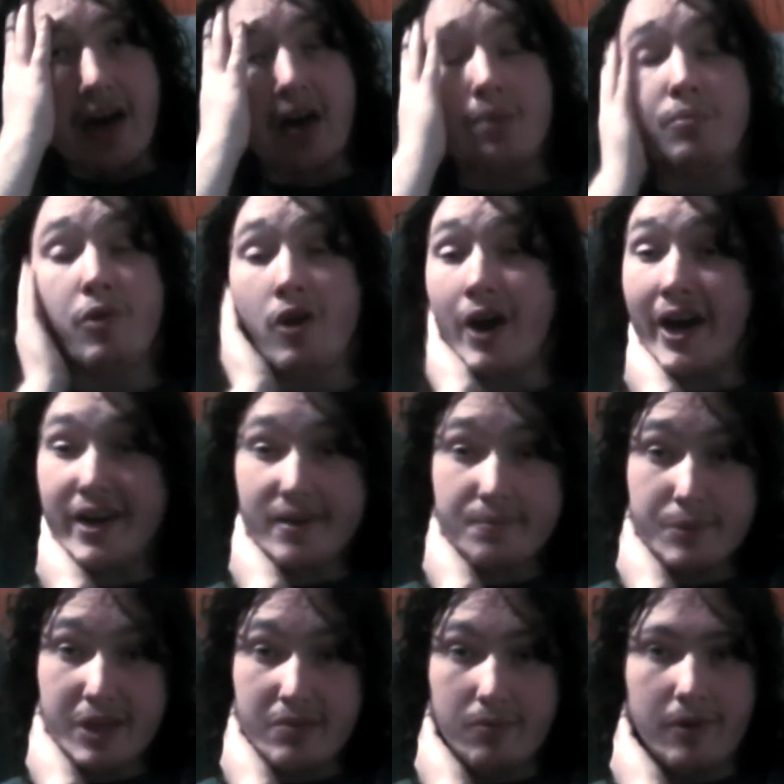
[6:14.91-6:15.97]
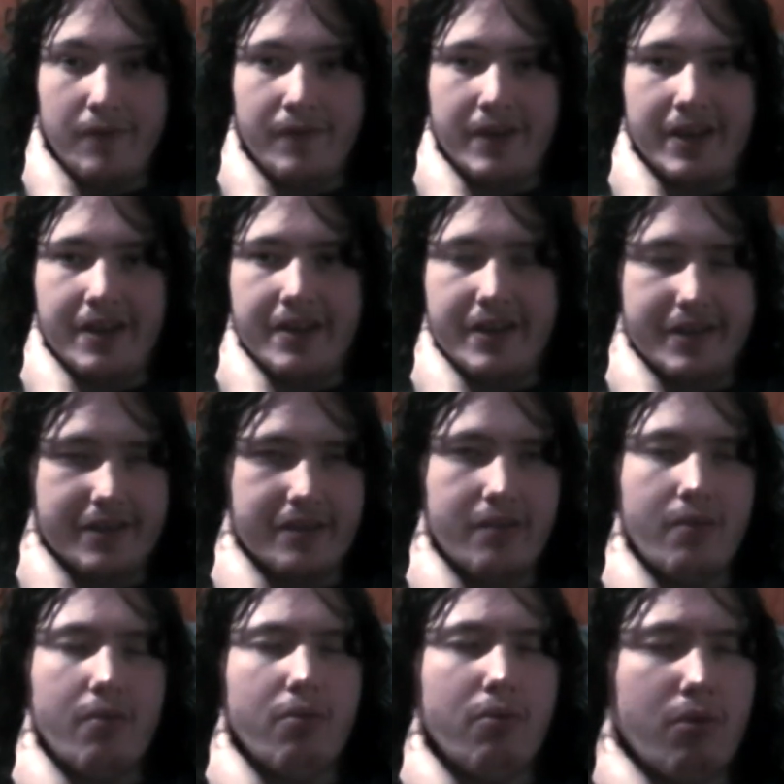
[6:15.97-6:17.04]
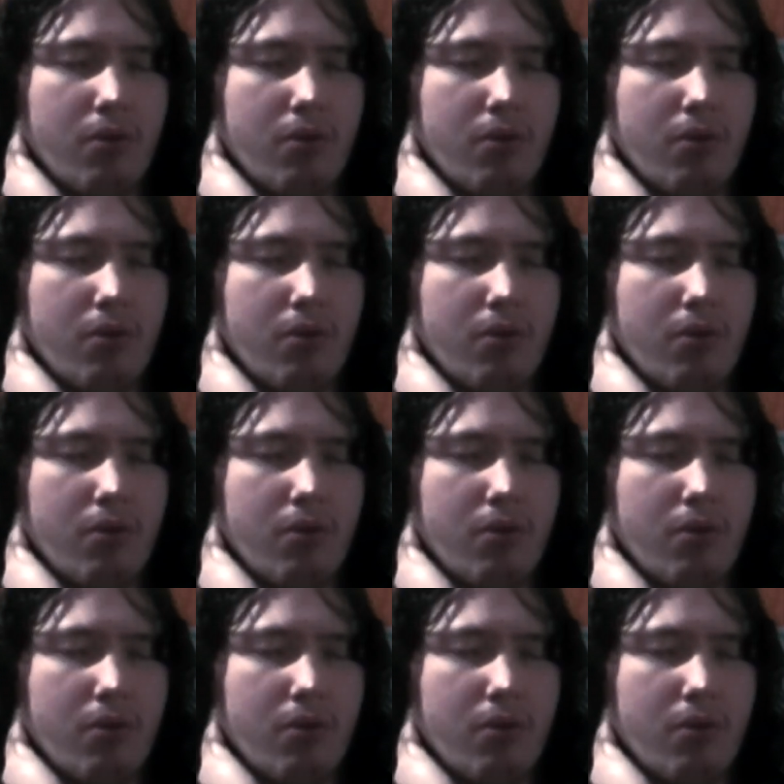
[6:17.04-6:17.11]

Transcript: I'm glad I'm done with it.